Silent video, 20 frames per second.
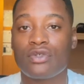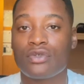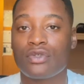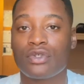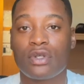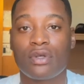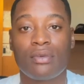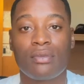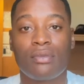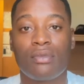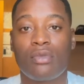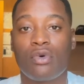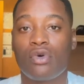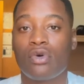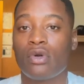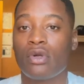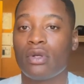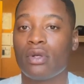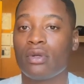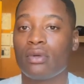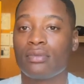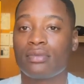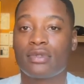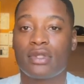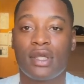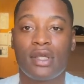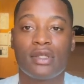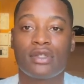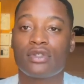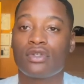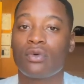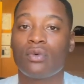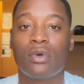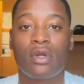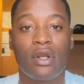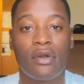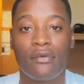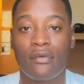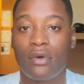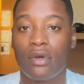or something, or test or
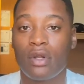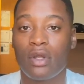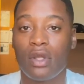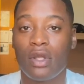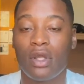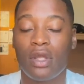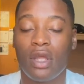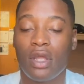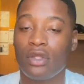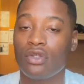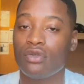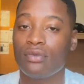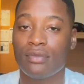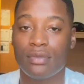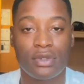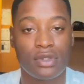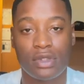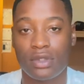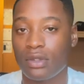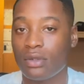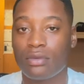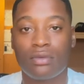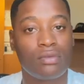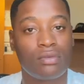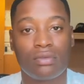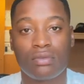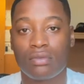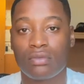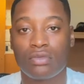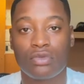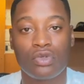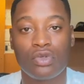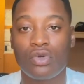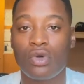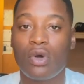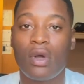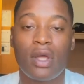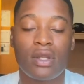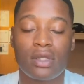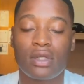whatever, and you miss it, you're
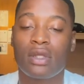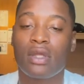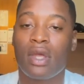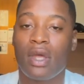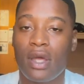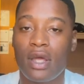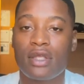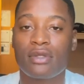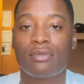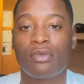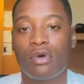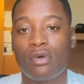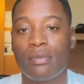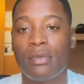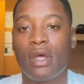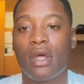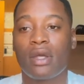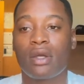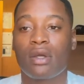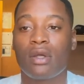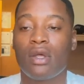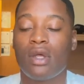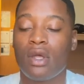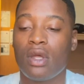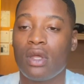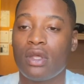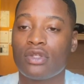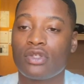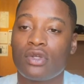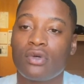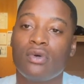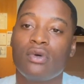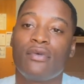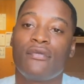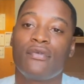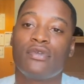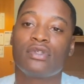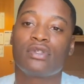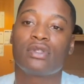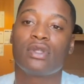gonna have to get asthma back. So
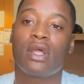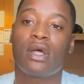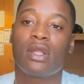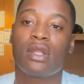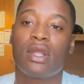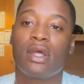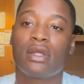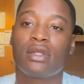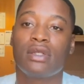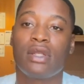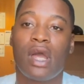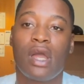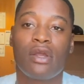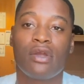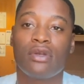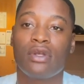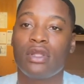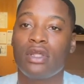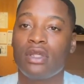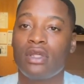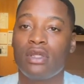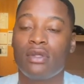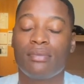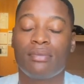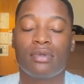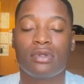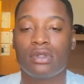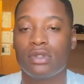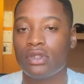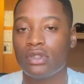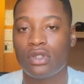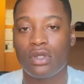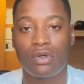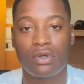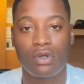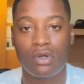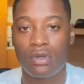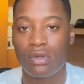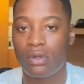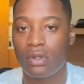if it's not like dire need, please don't
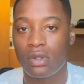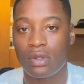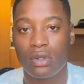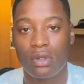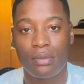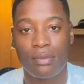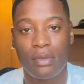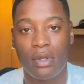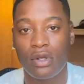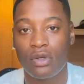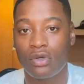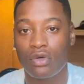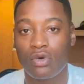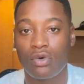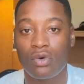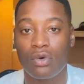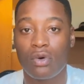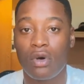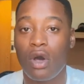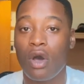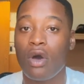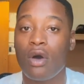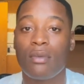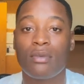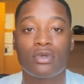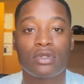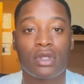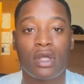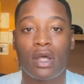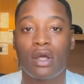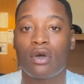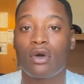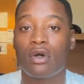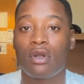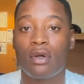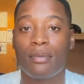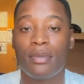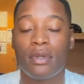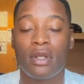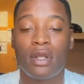go to medical. I almost got caught
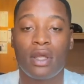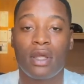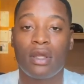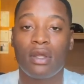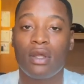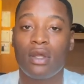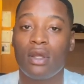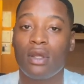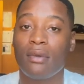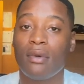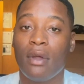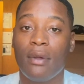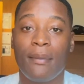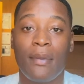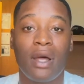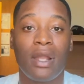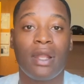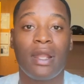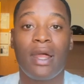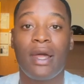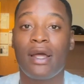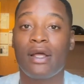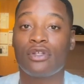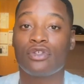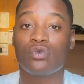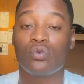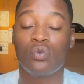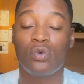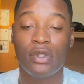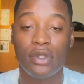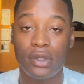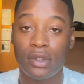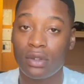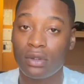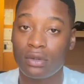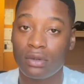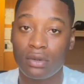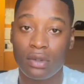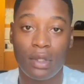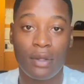up in that in my last week.
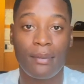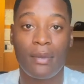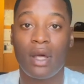I